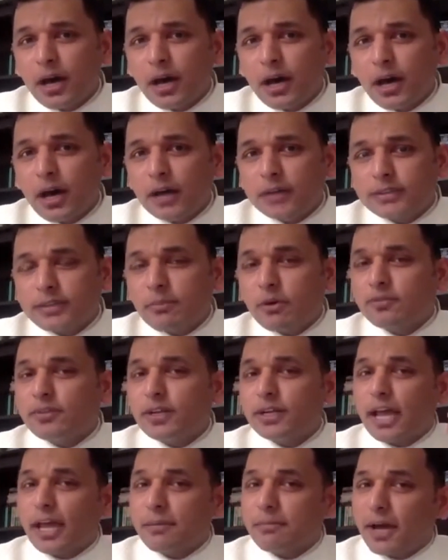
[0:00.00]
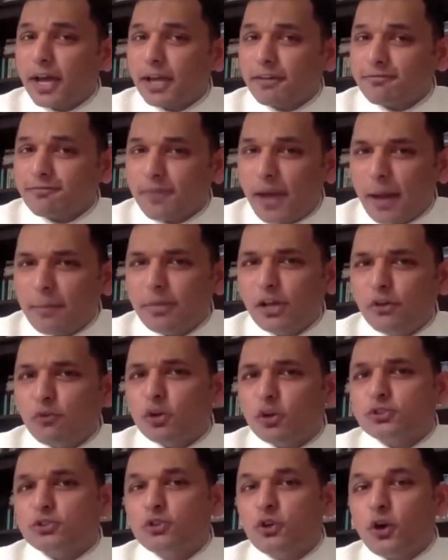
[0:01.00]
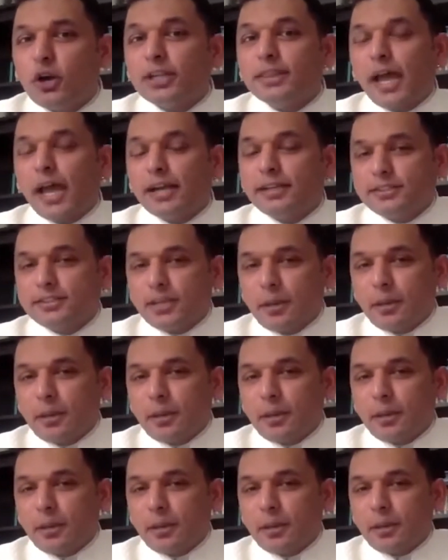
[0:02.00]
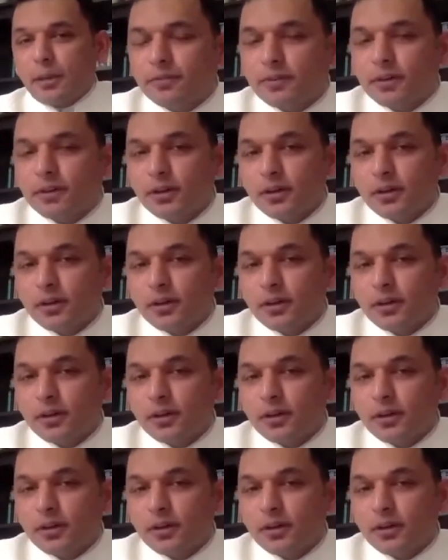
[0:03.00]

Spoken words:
some of the time my family was not that supportive.